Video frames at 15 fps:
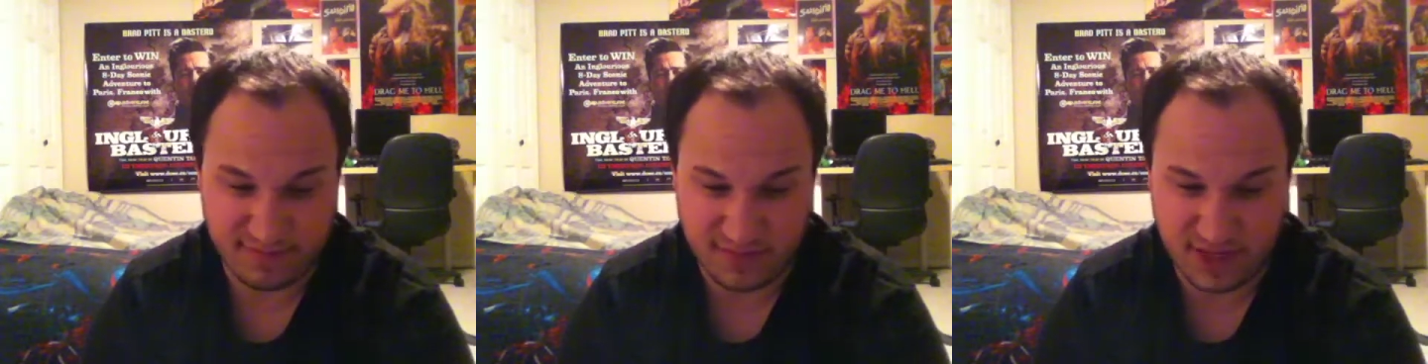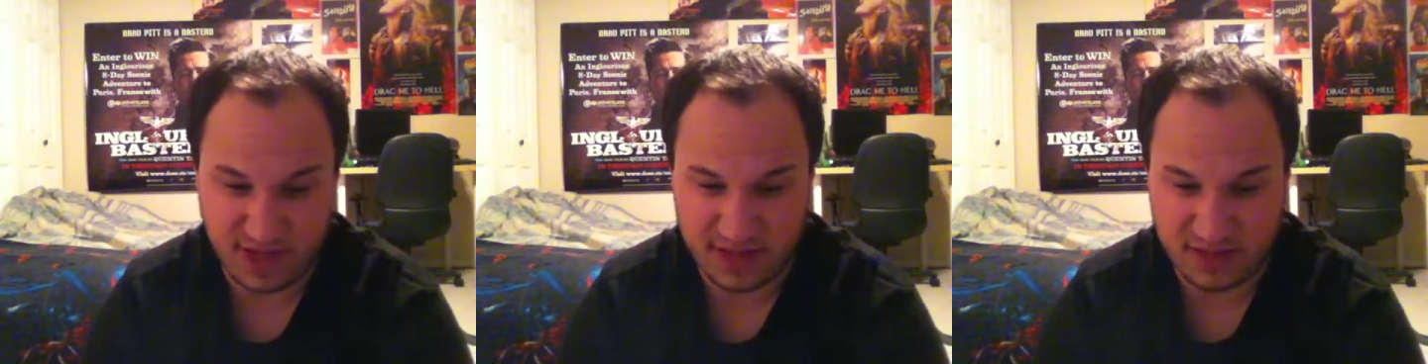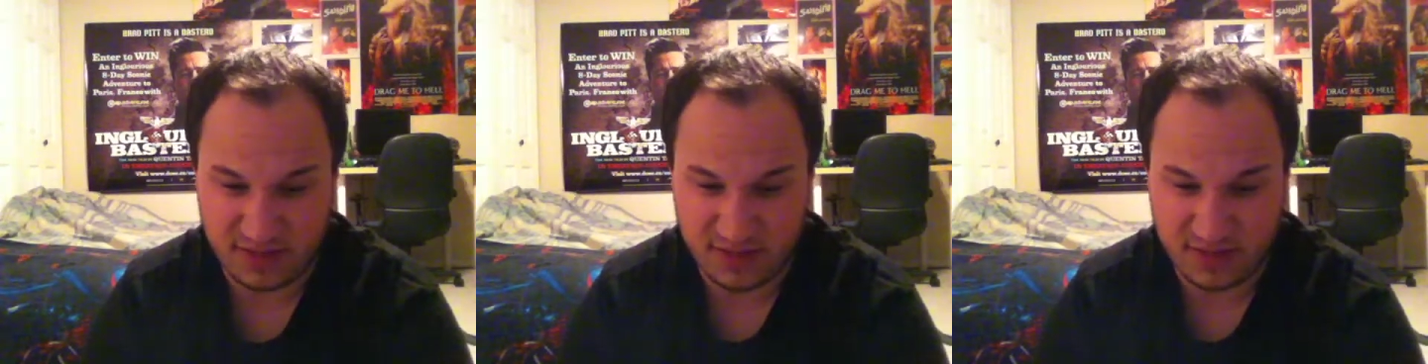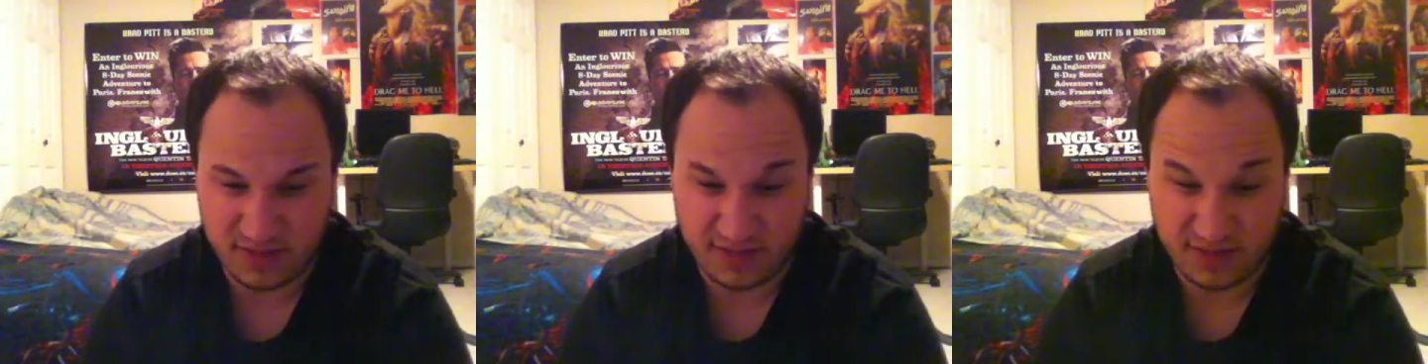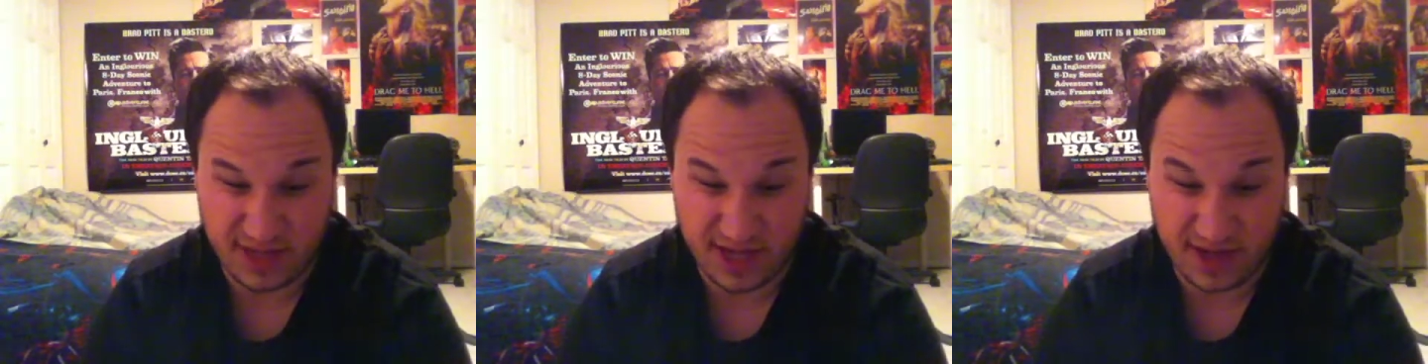yeah, it's just one of those
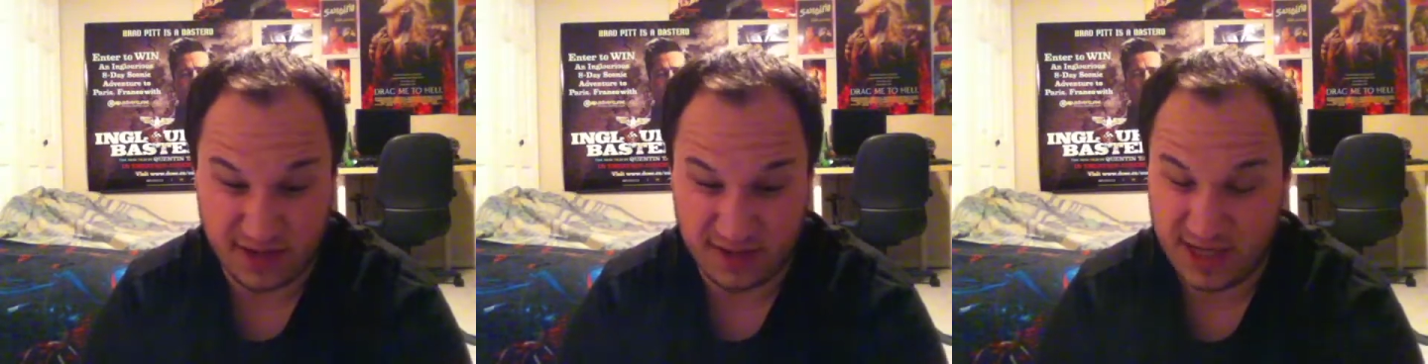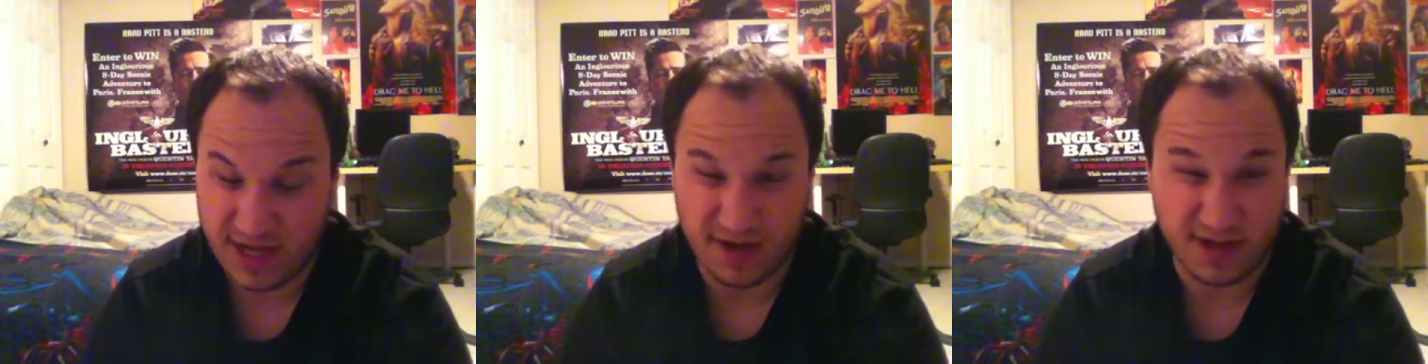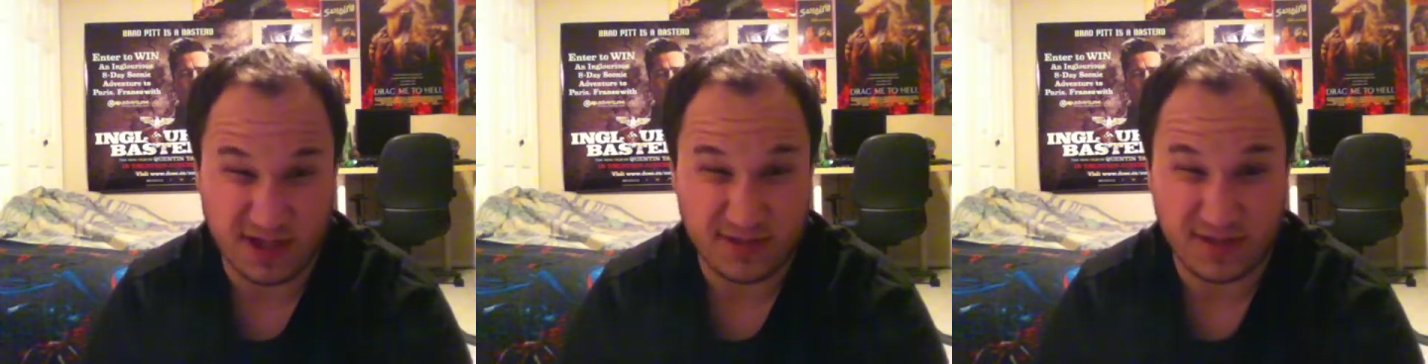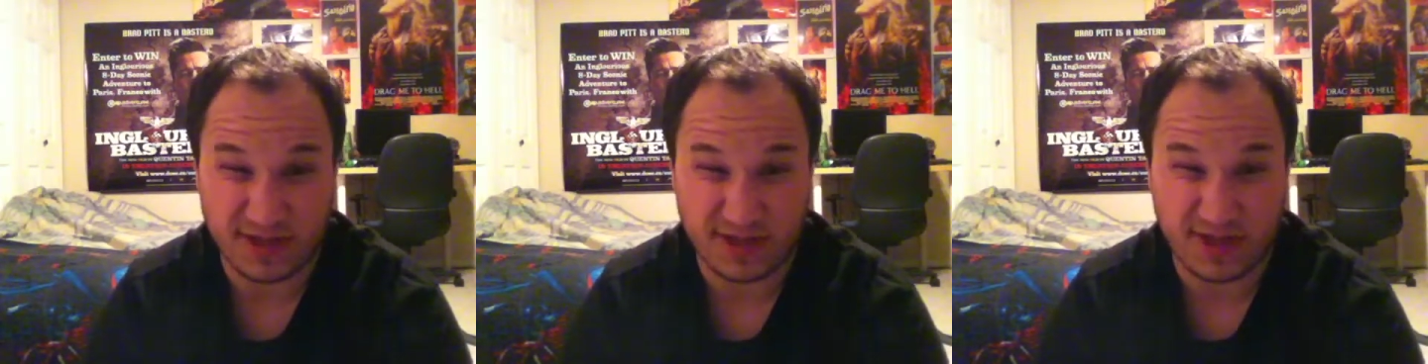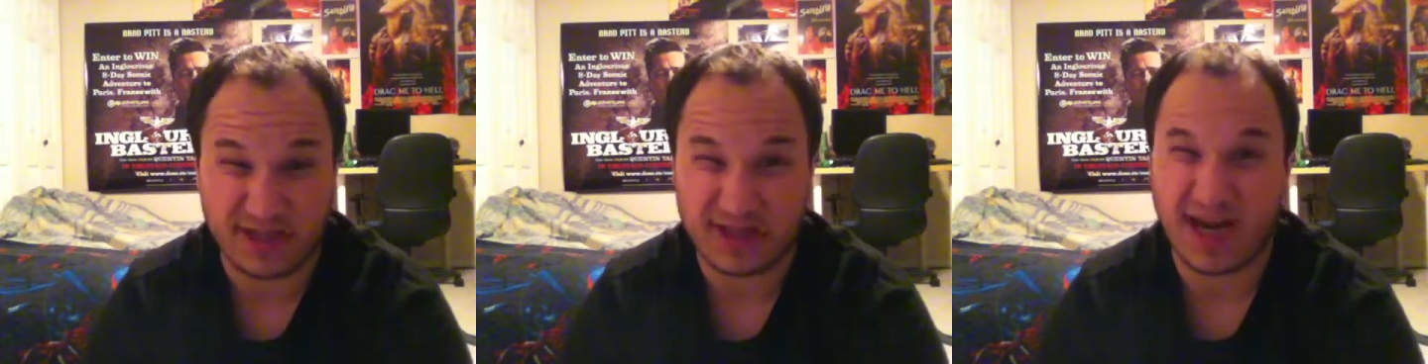movies I could care less about.
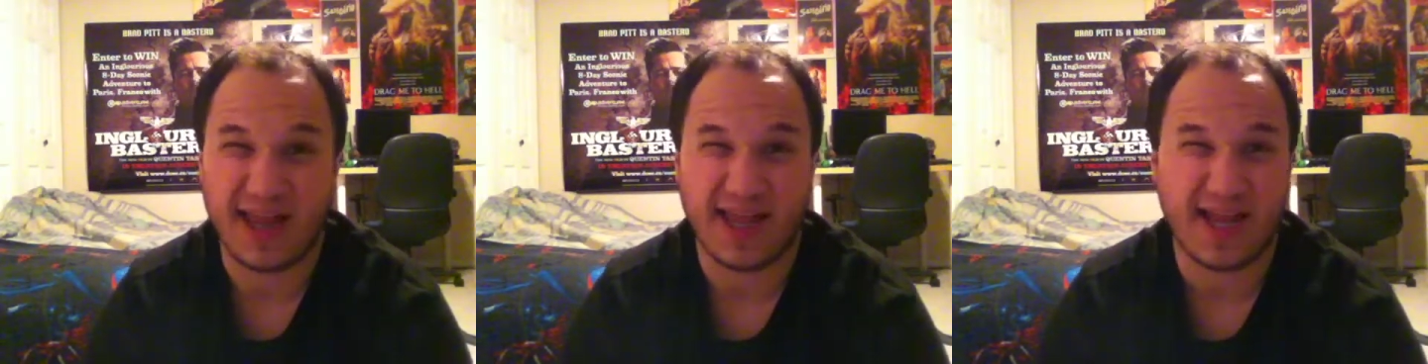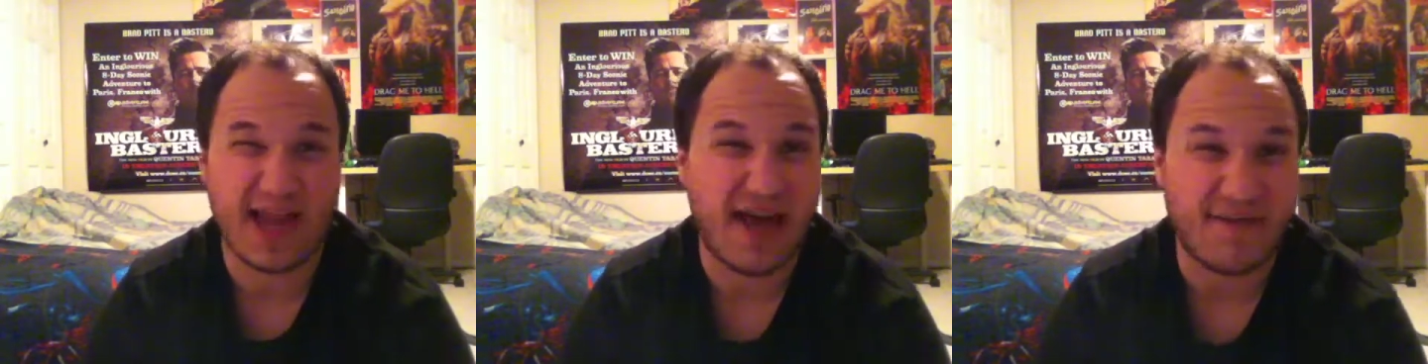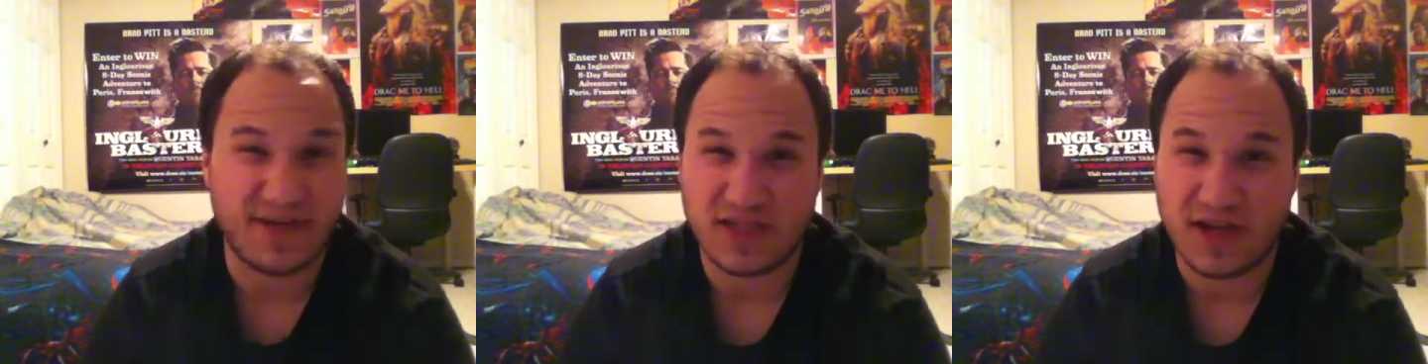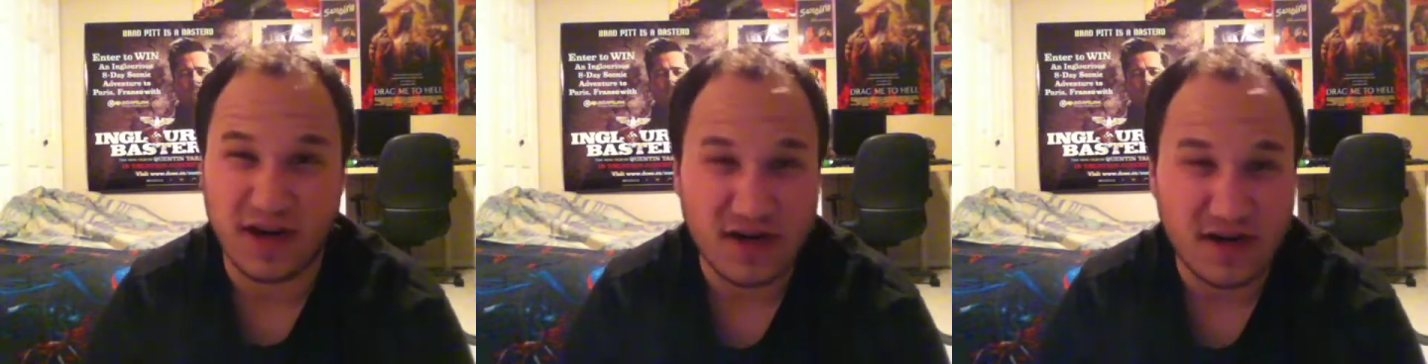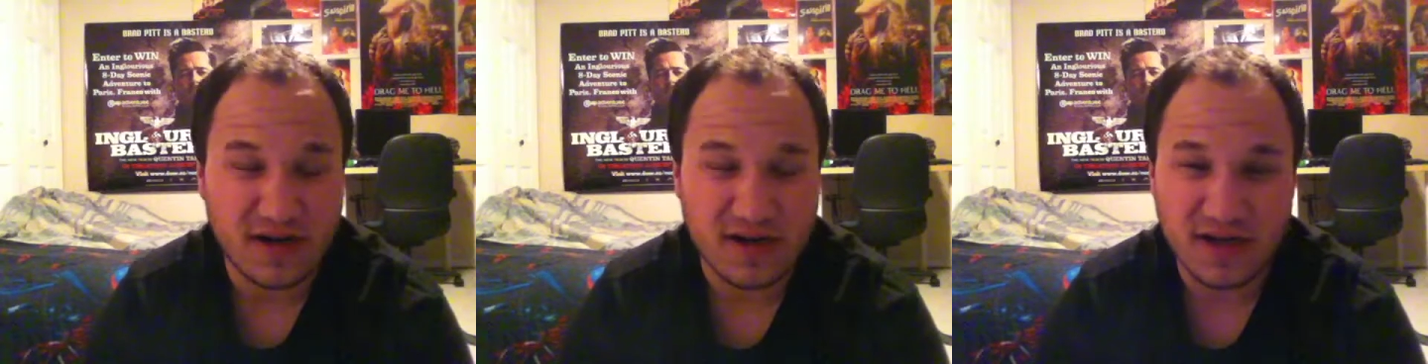It's kind of like
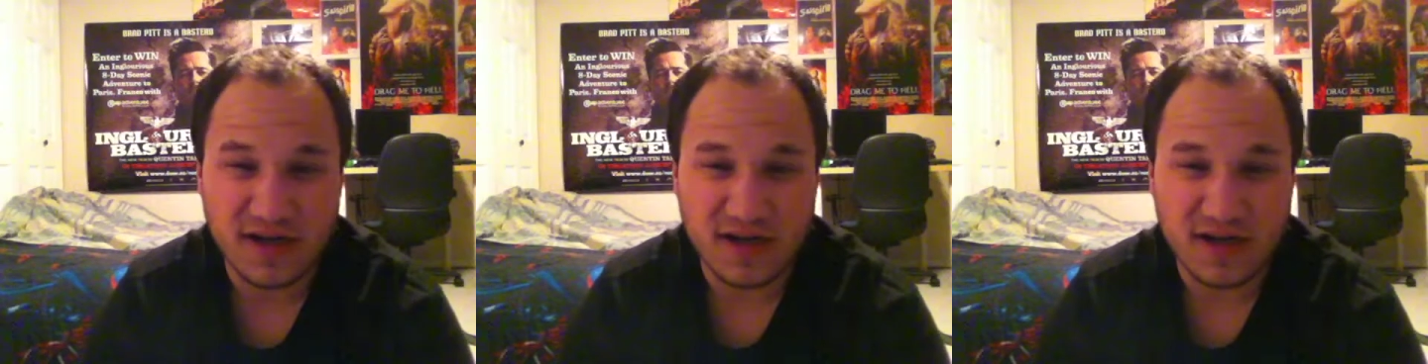Avatar.